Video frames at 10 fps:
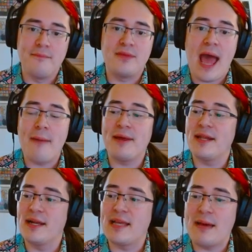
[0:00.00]
Tapping
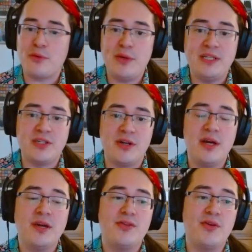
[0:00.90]
an untapped creature
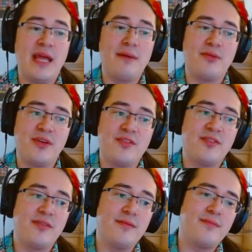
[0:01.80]
to enable
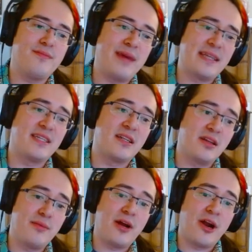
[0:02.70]
this makes it a
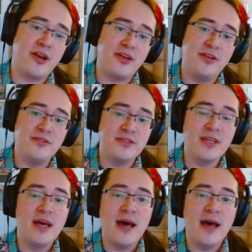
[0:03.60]
little bit harder to use.